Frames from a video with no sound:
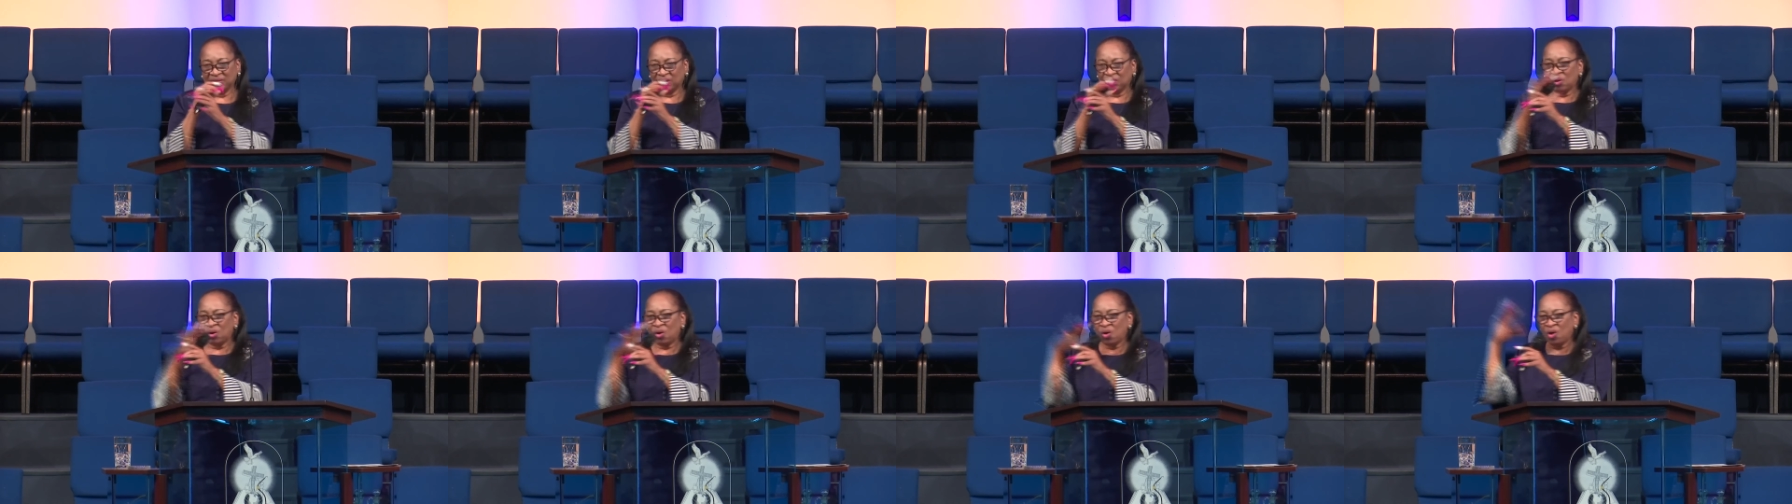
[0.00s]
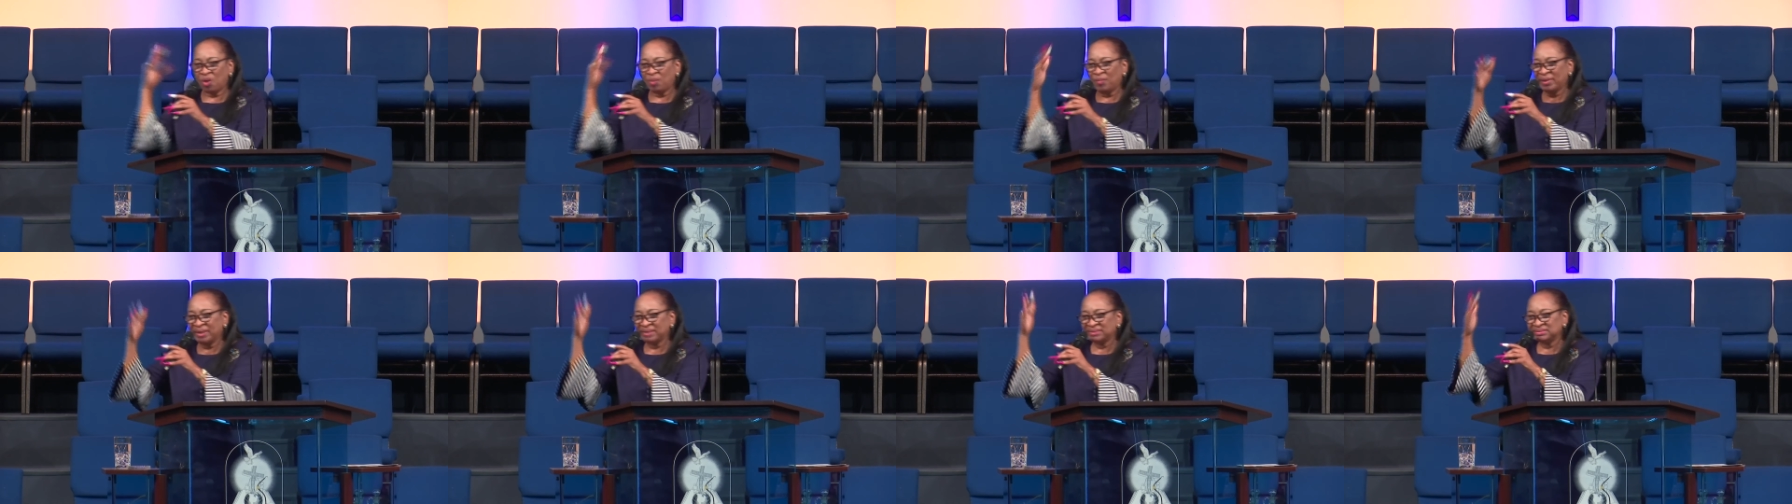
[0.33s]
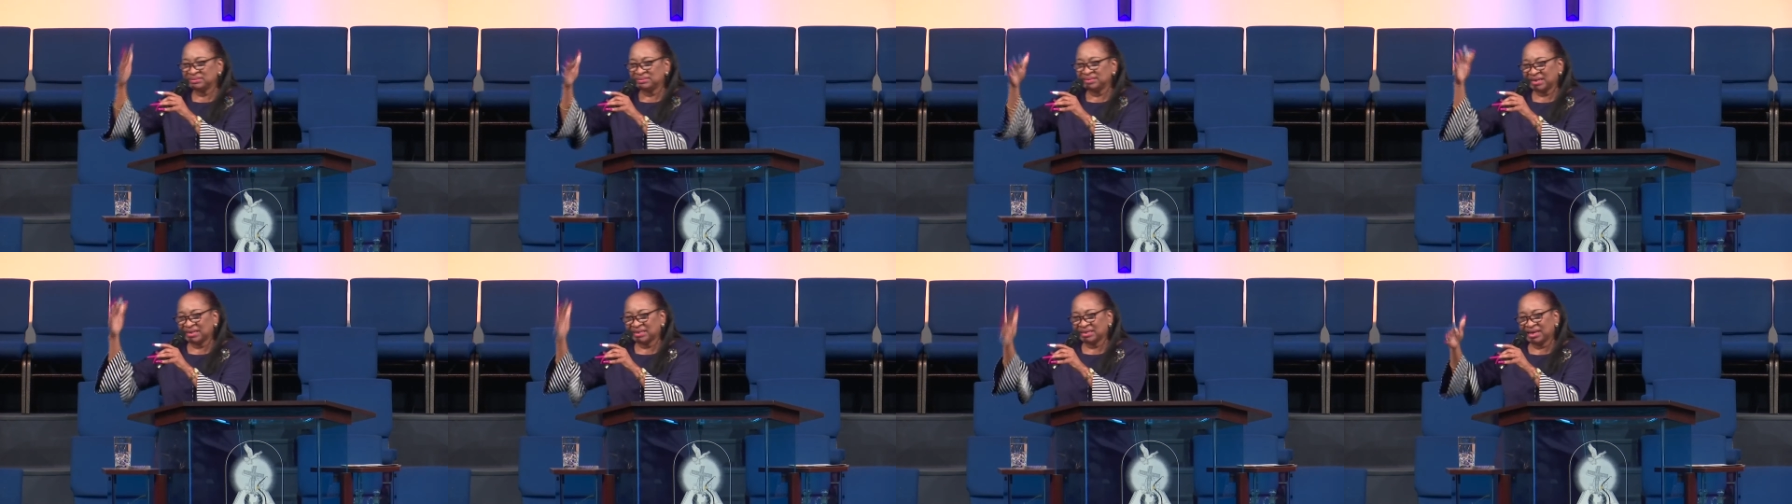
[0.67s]
comment
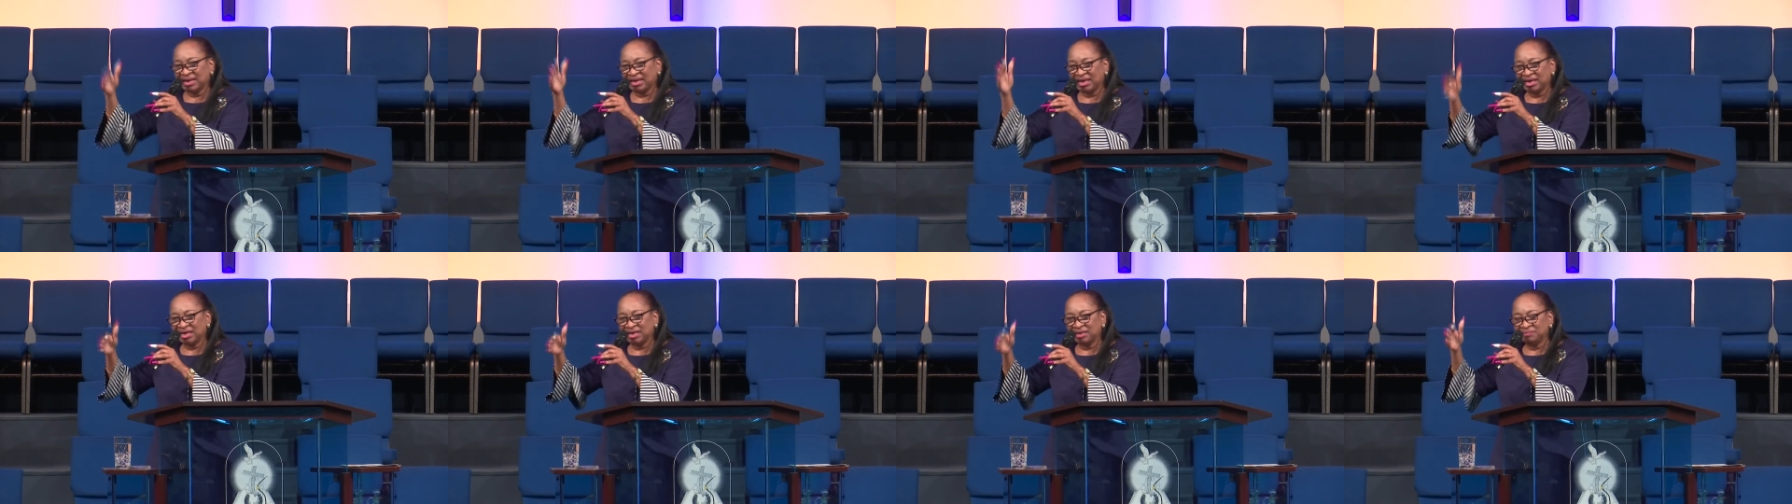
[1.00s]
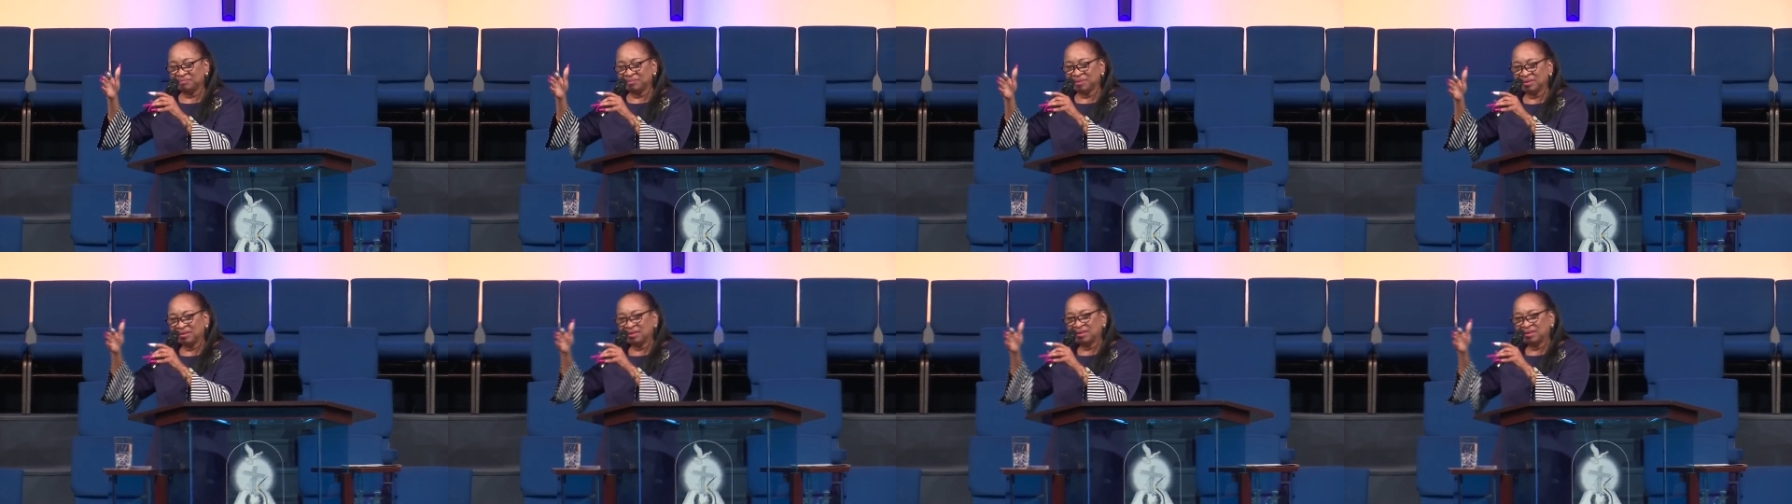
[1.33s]
that came